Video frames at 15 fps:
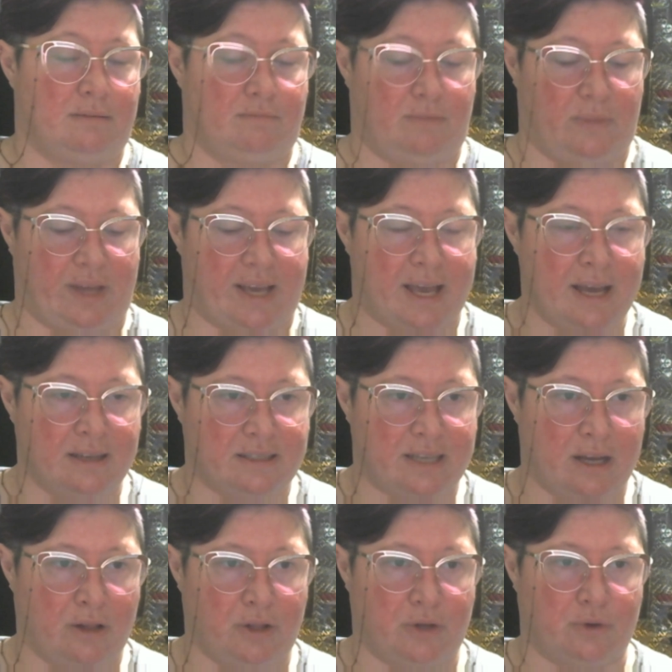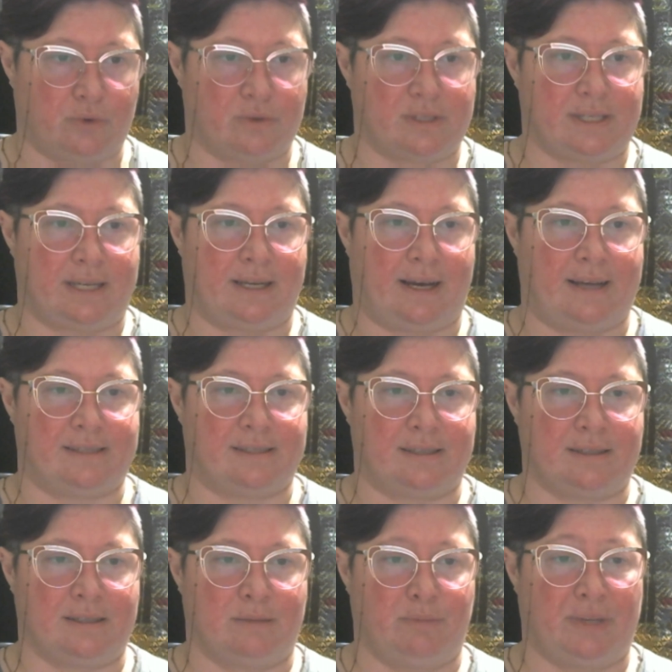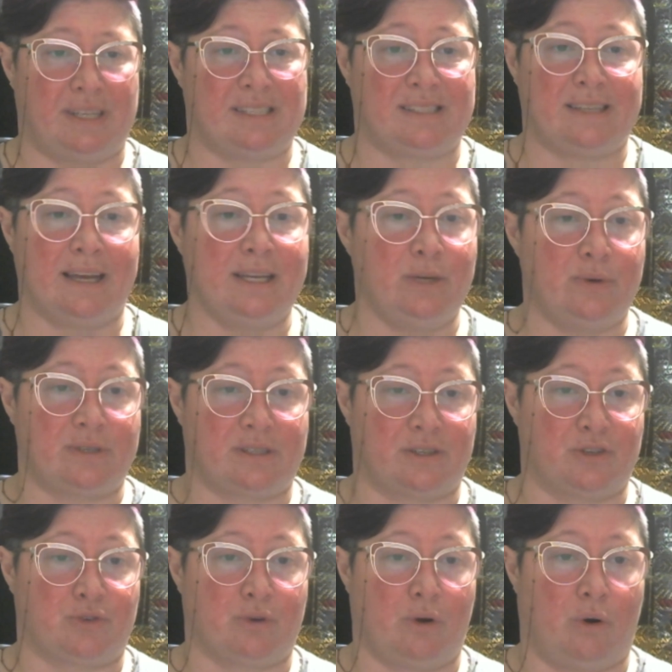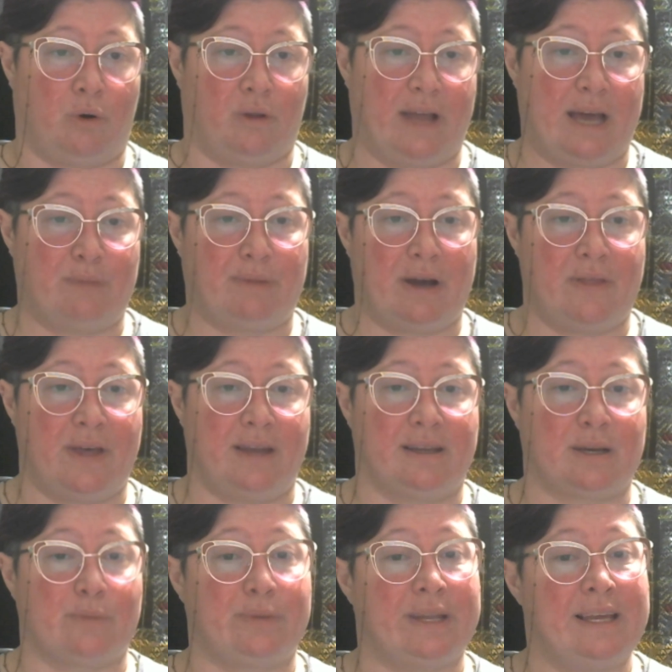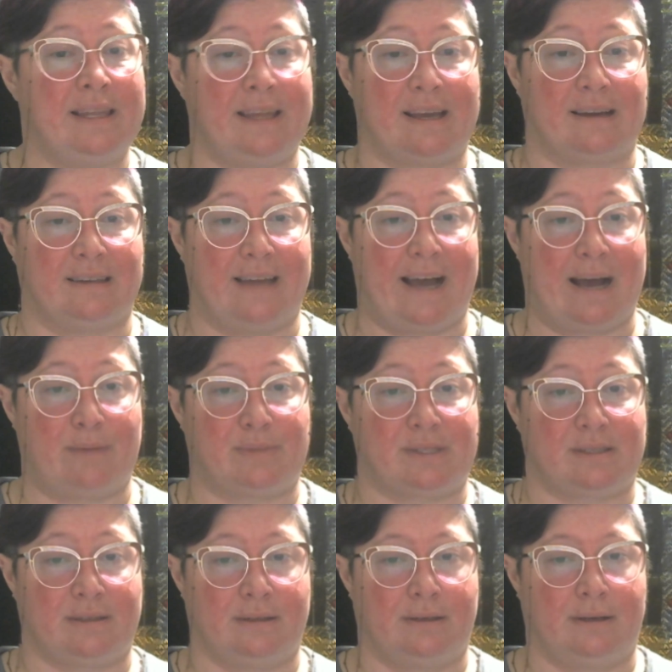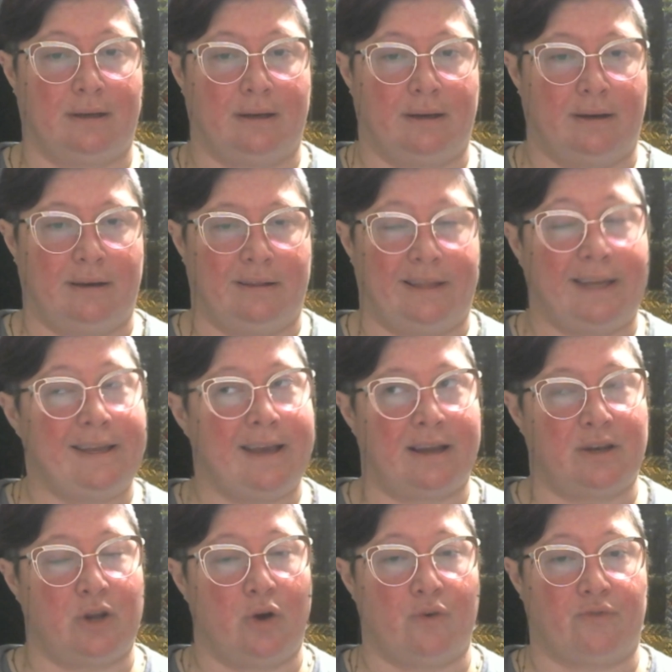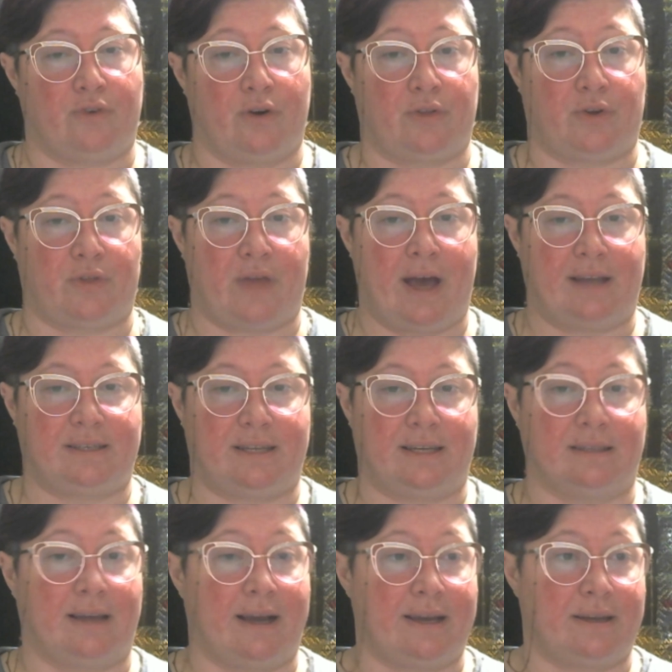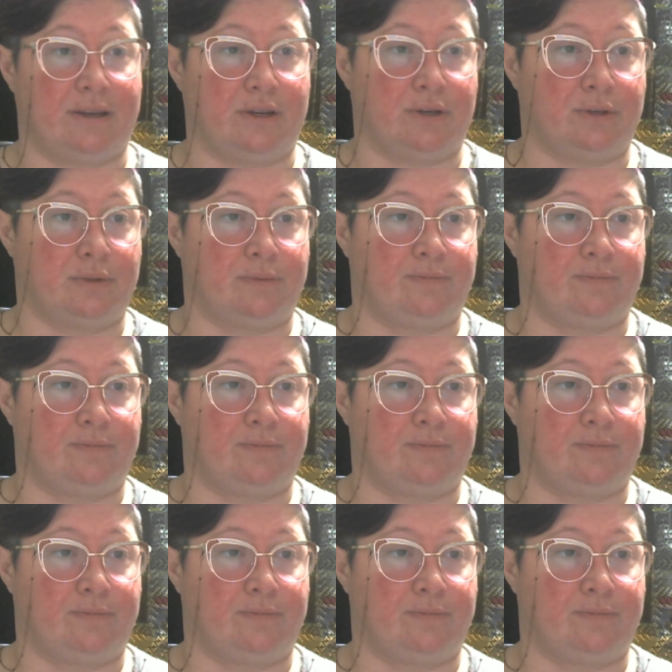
"I can't tell you," said Isaac, but his tenuous control had by then completely collapsed. They'd get no further that day, Laia knew.